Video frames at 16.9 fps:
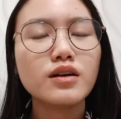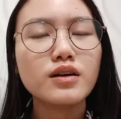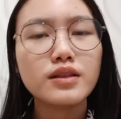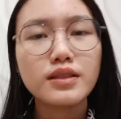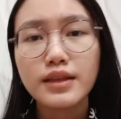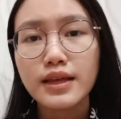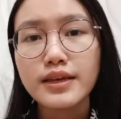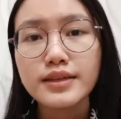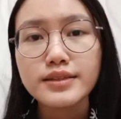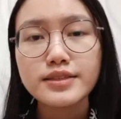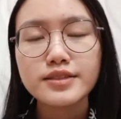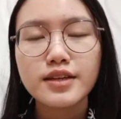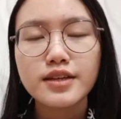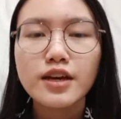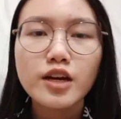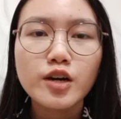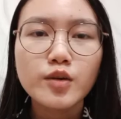Next,
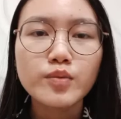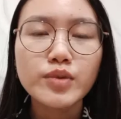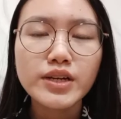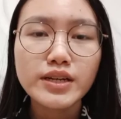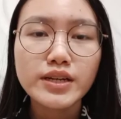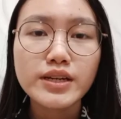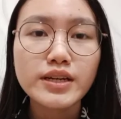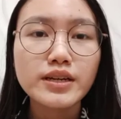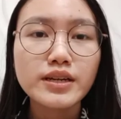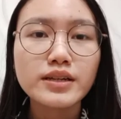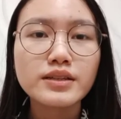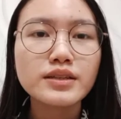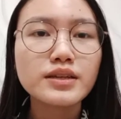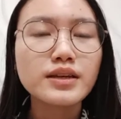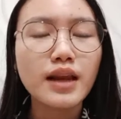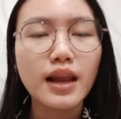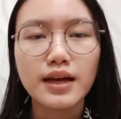breaking the
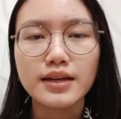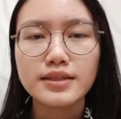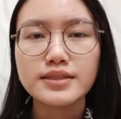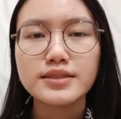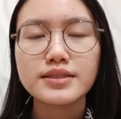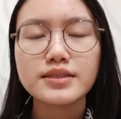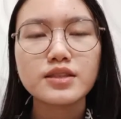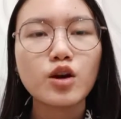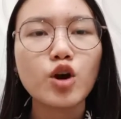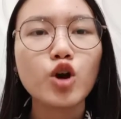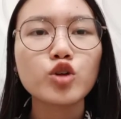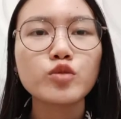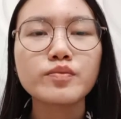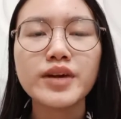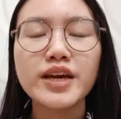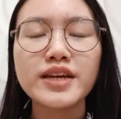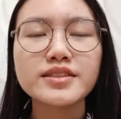glass.
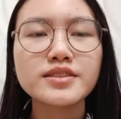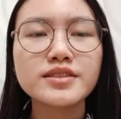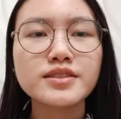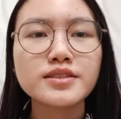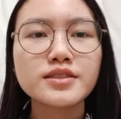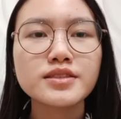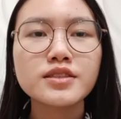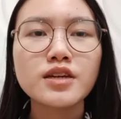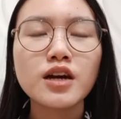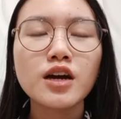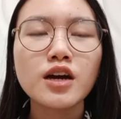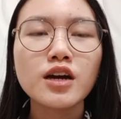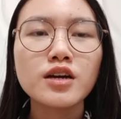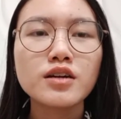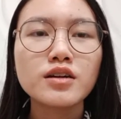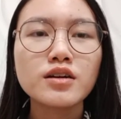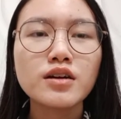On page
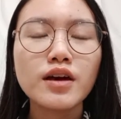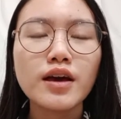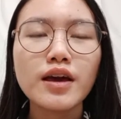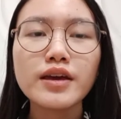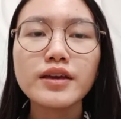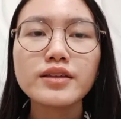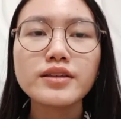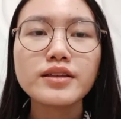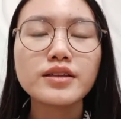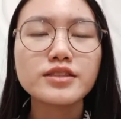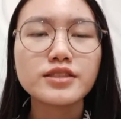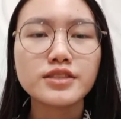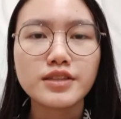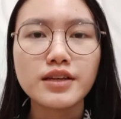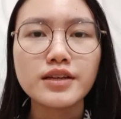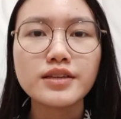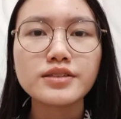
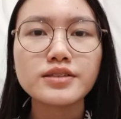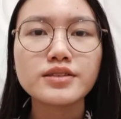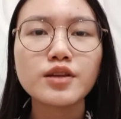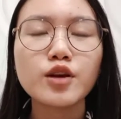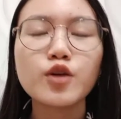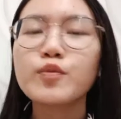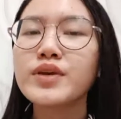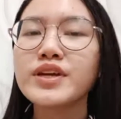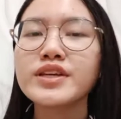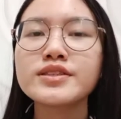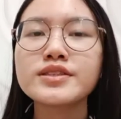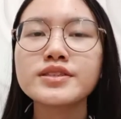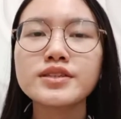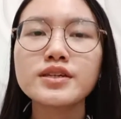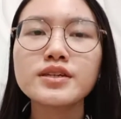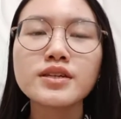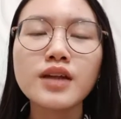86 means
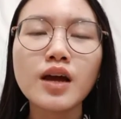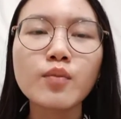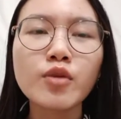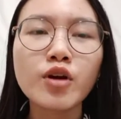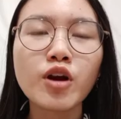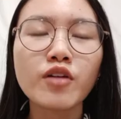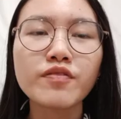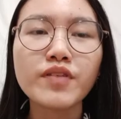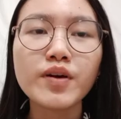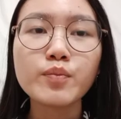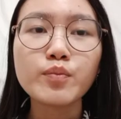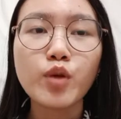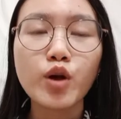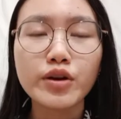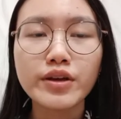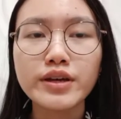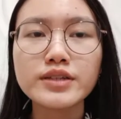a number of
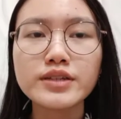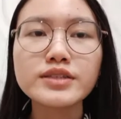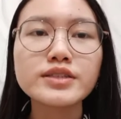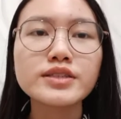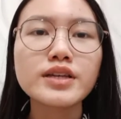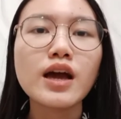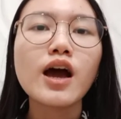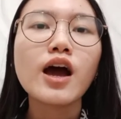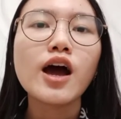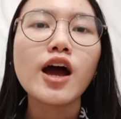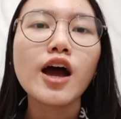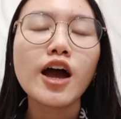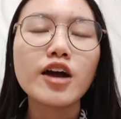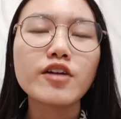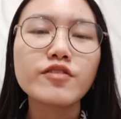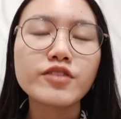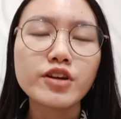employers
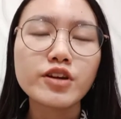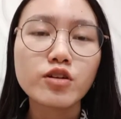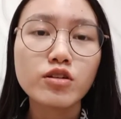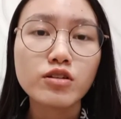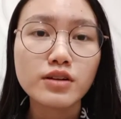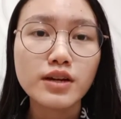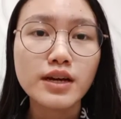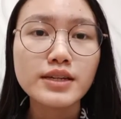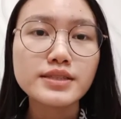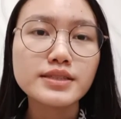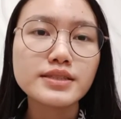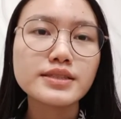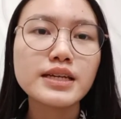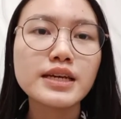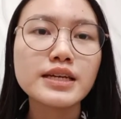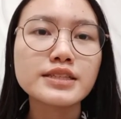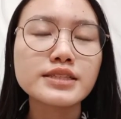have recognized
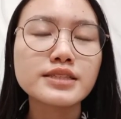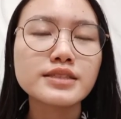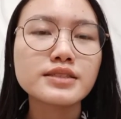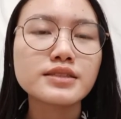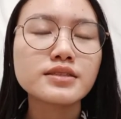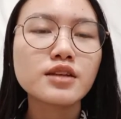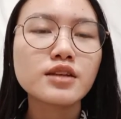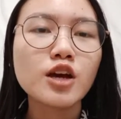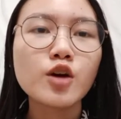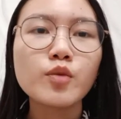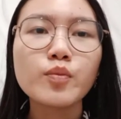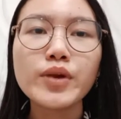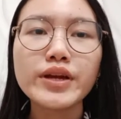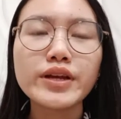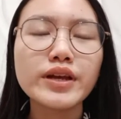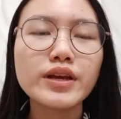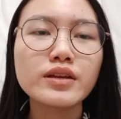that
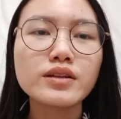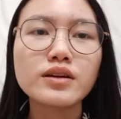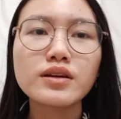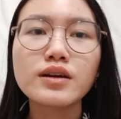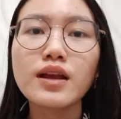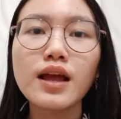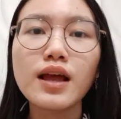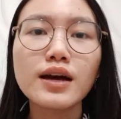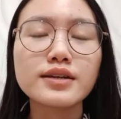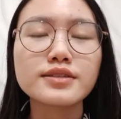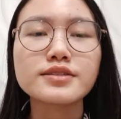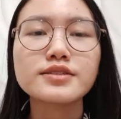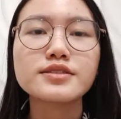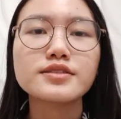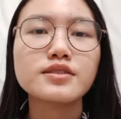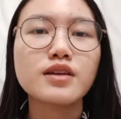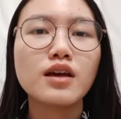breaking the
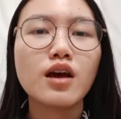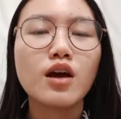glass,